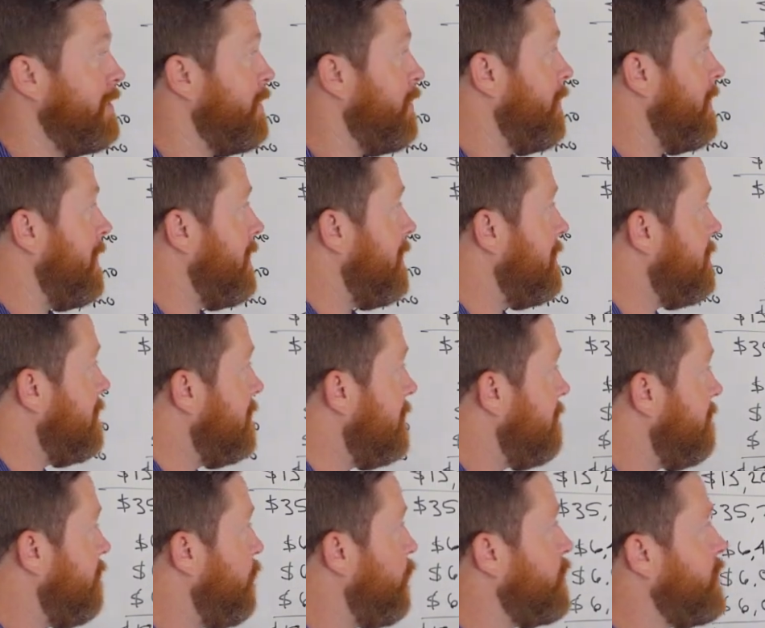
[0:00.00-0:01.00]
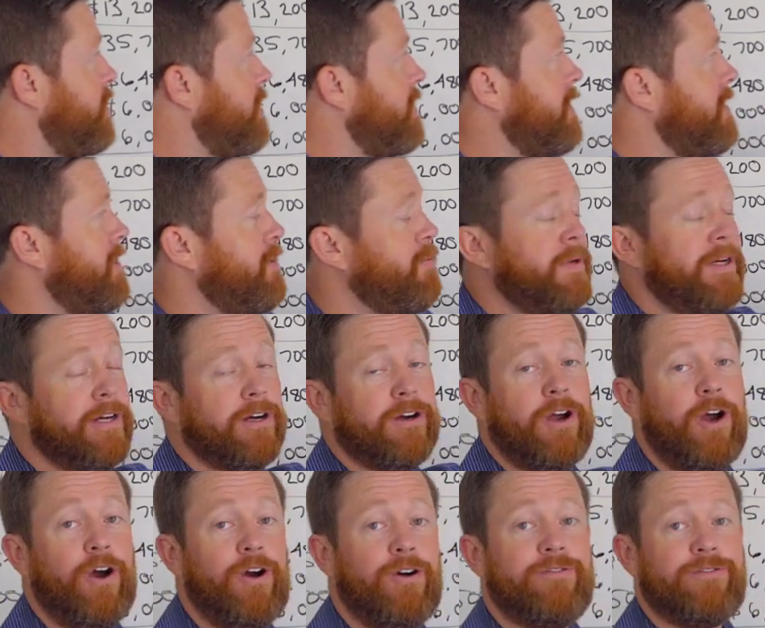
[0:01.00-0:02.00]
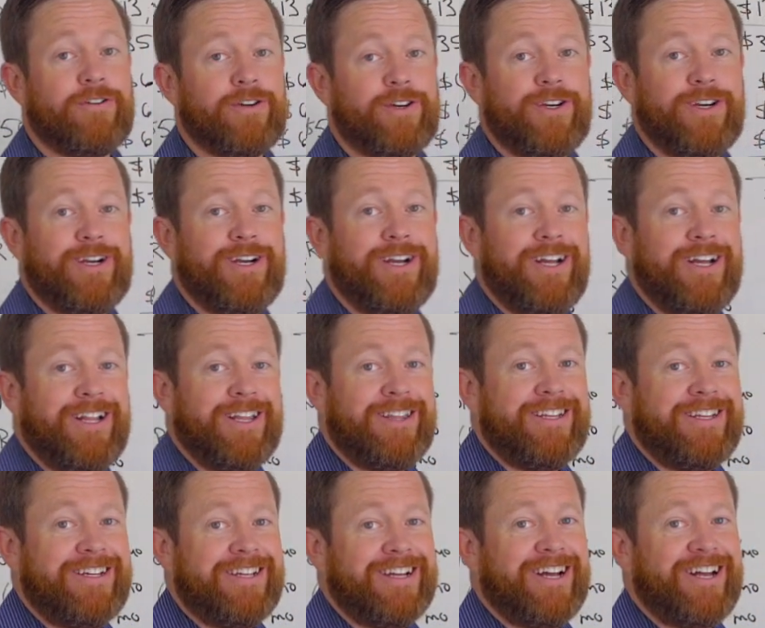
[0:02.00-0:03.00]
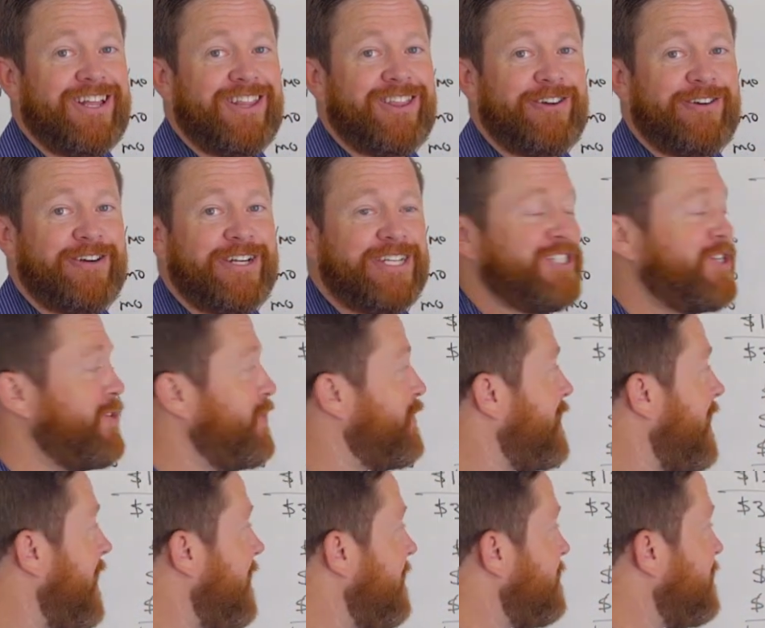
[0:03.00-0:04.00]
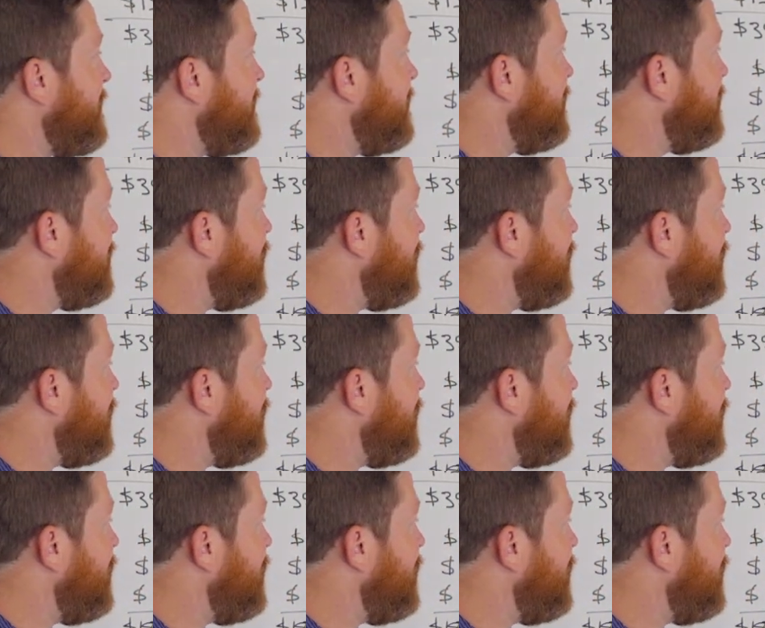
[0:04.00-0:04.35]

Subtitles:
Well, unfortunately, we are over the $32,000.